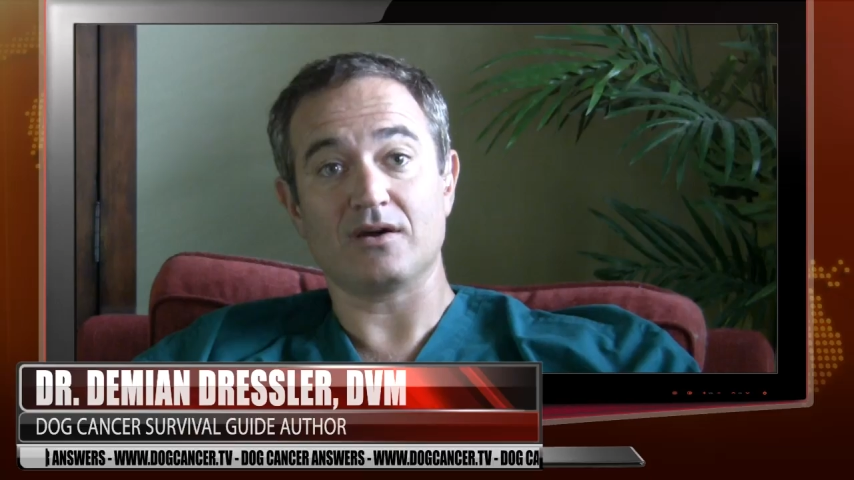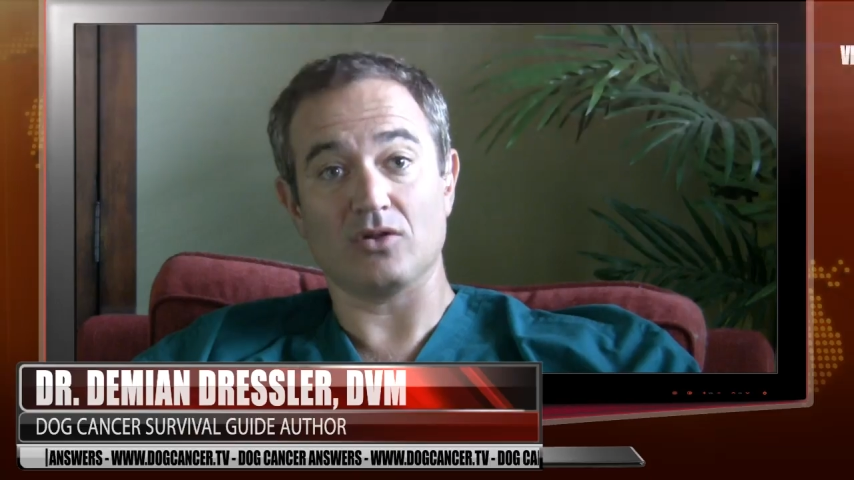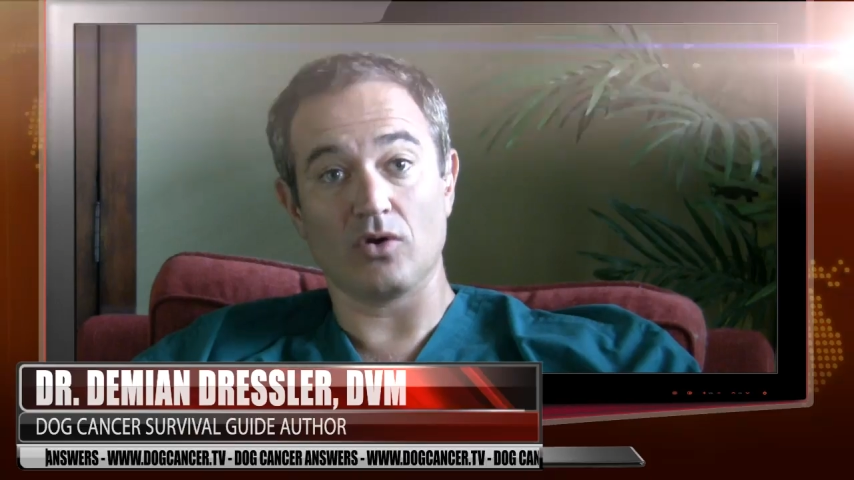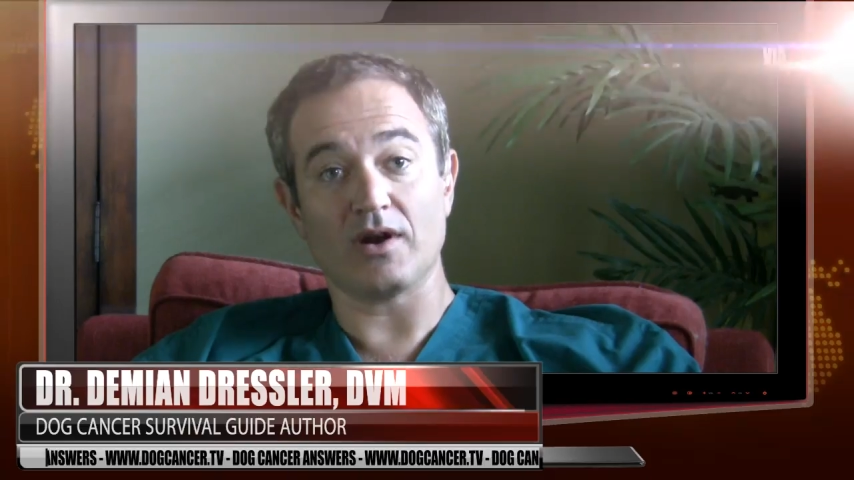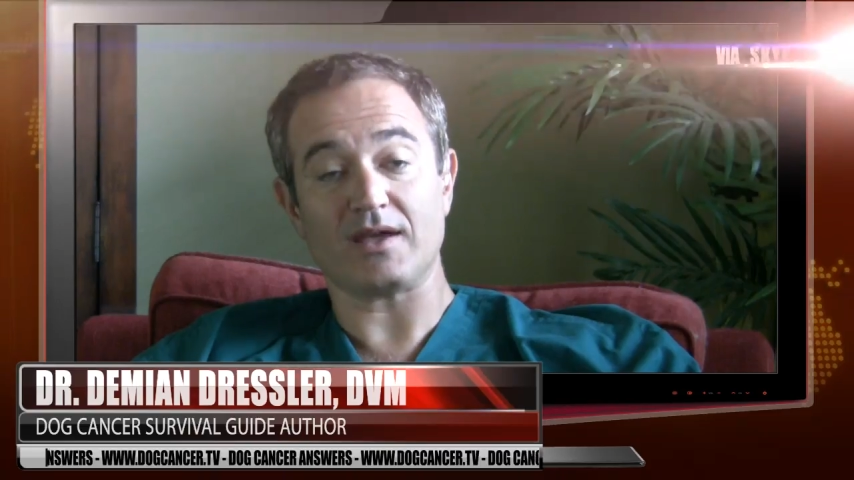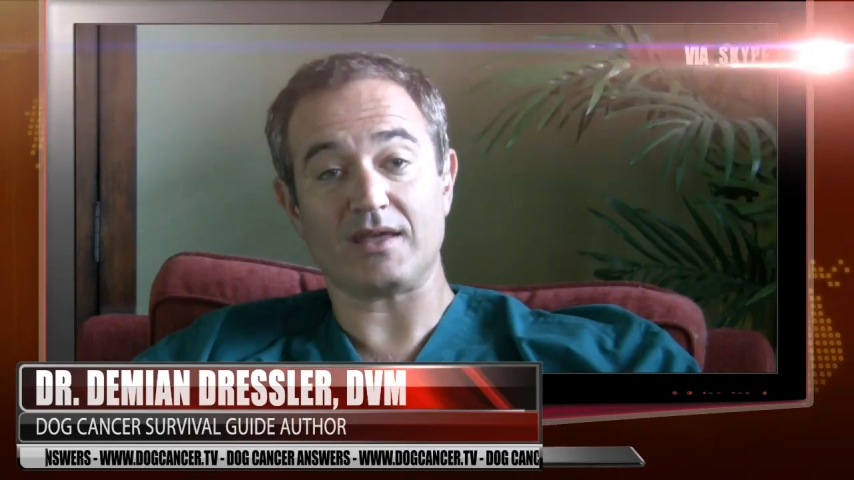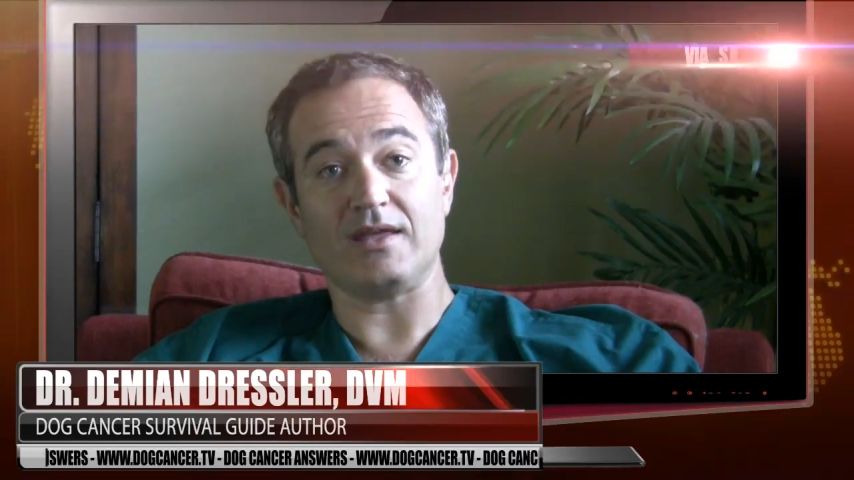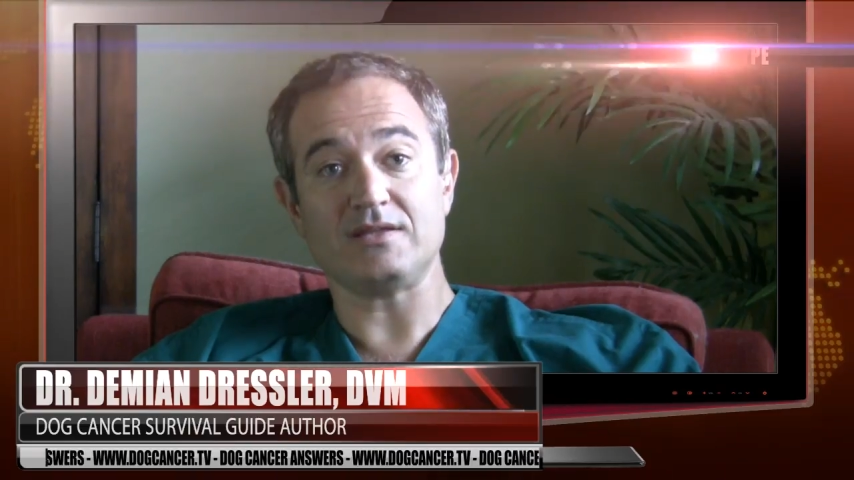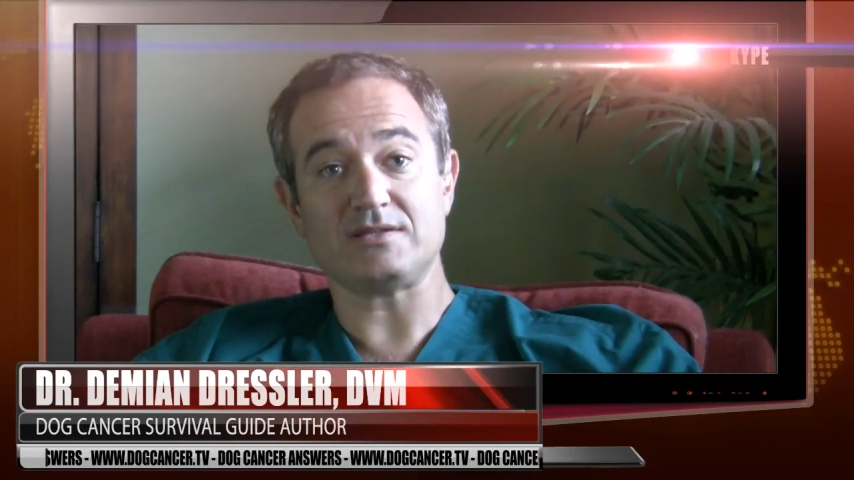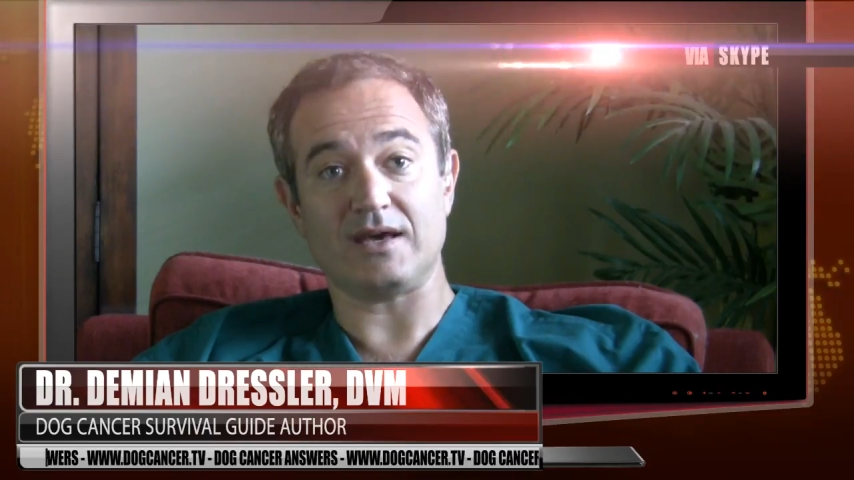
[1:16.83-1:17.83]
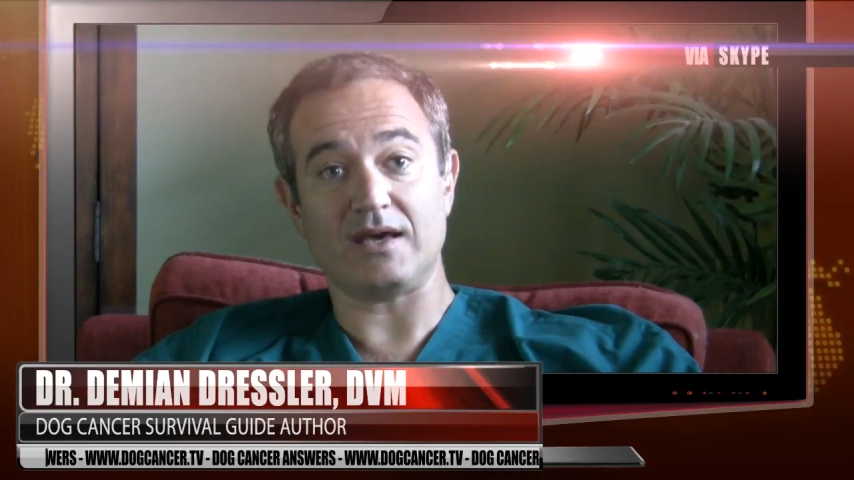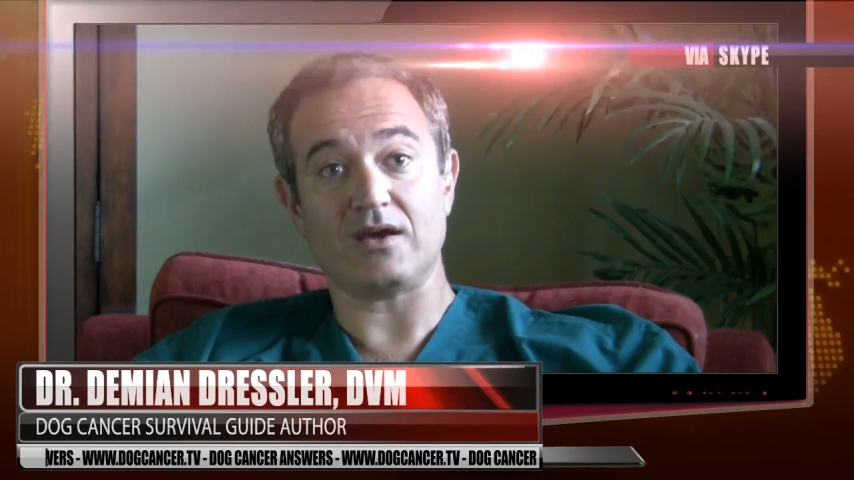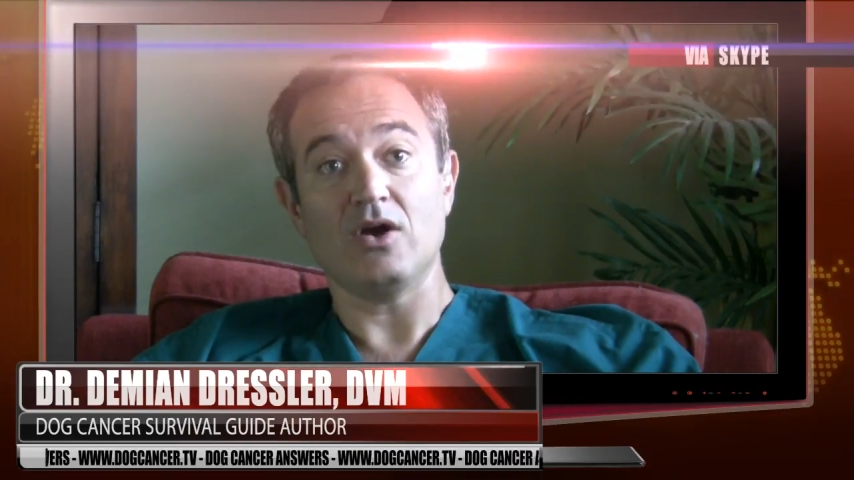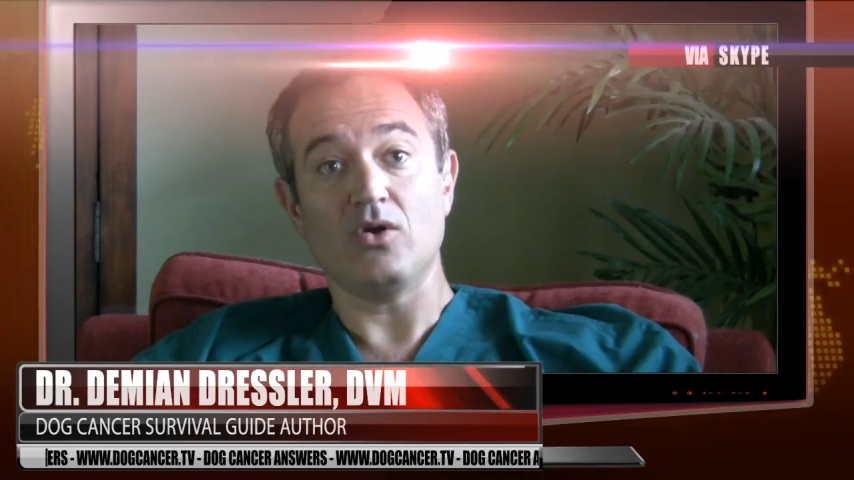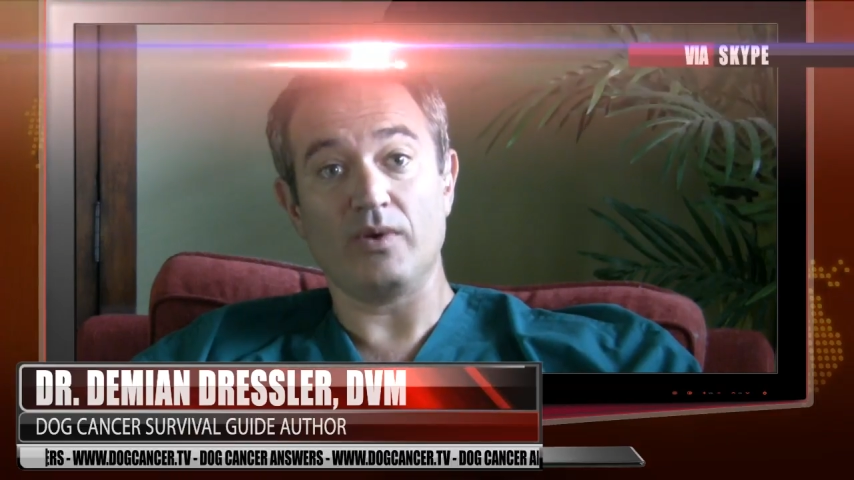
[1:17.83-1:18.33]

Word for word: caloric intake,